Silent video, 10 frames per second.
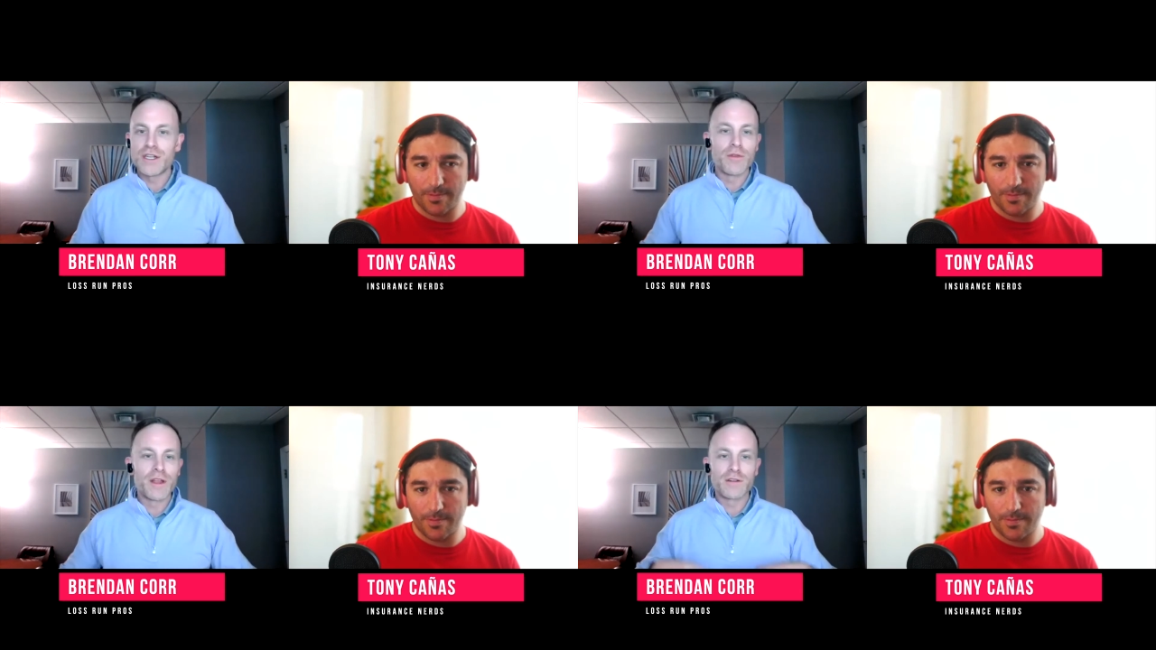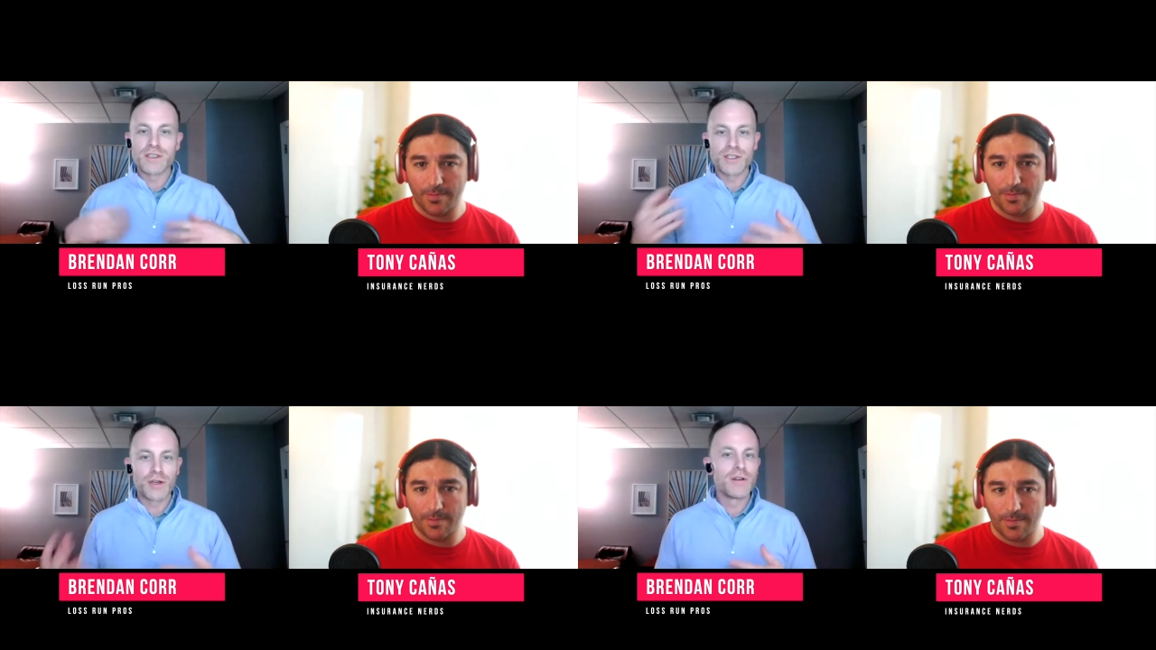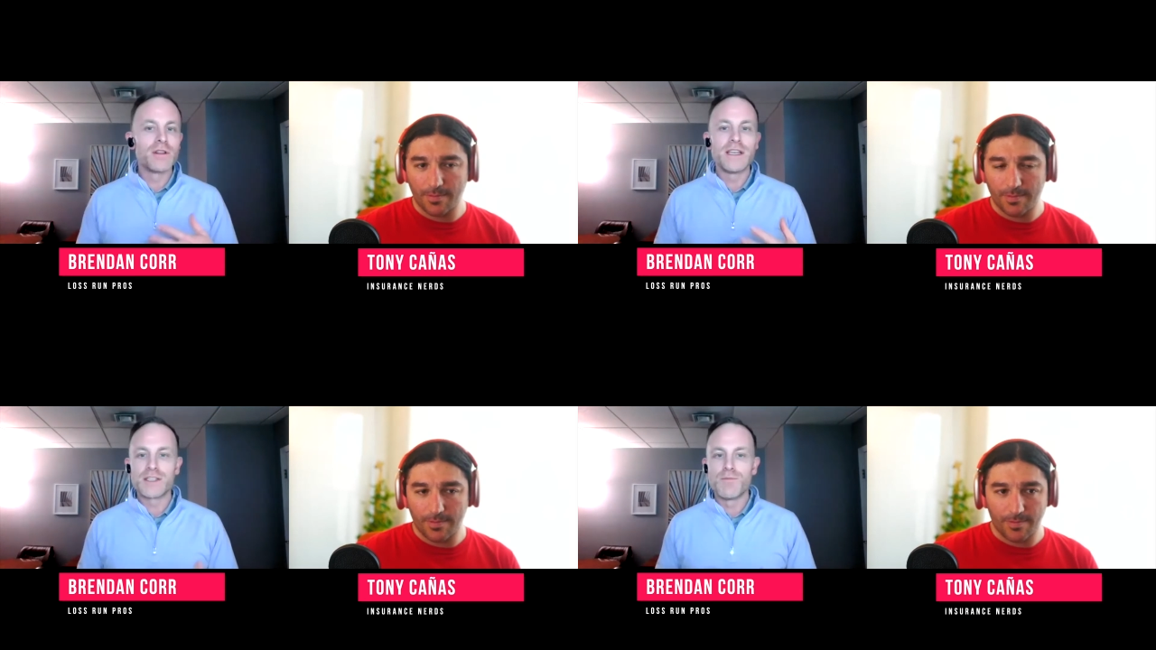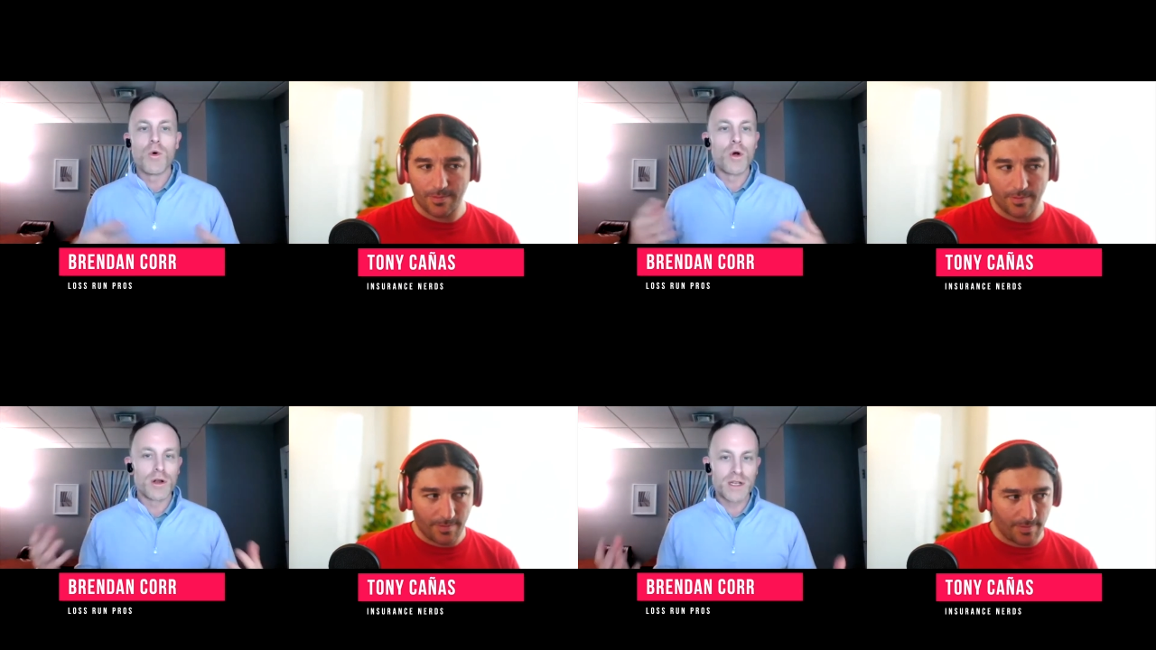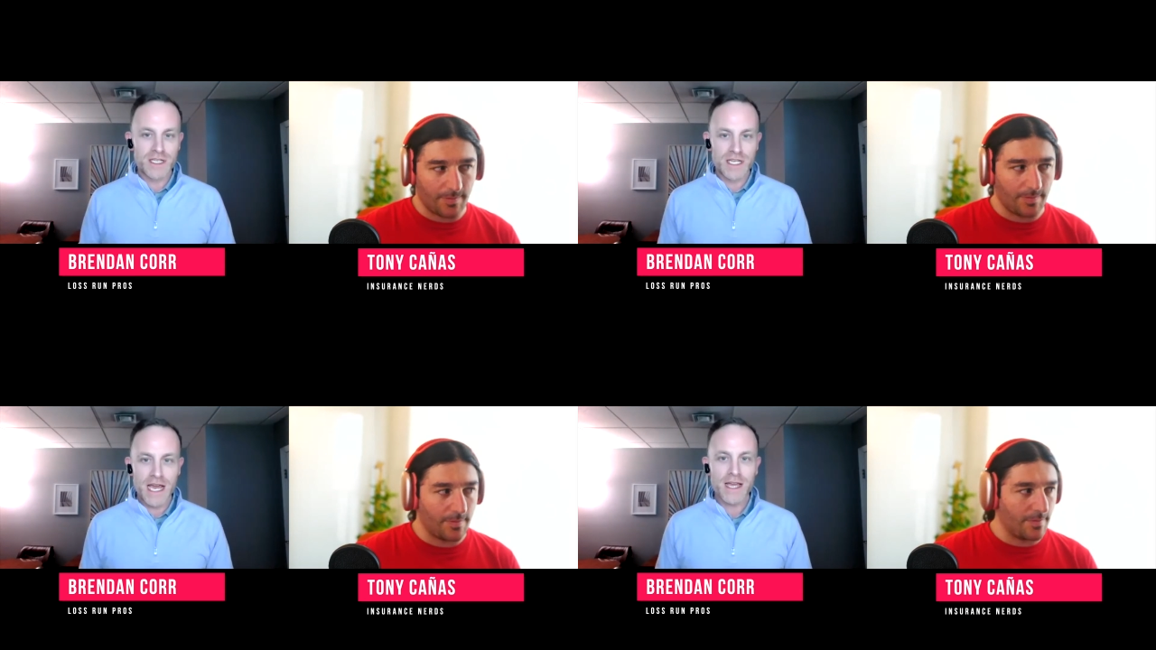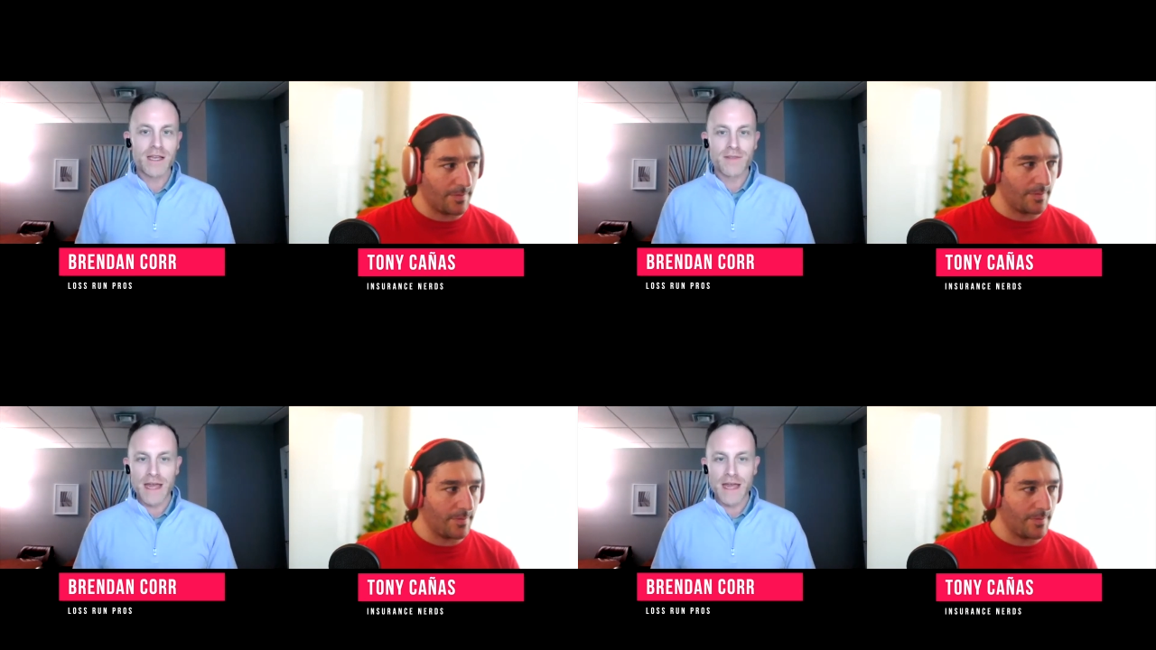Speaker 1: You know, there certainly is more tech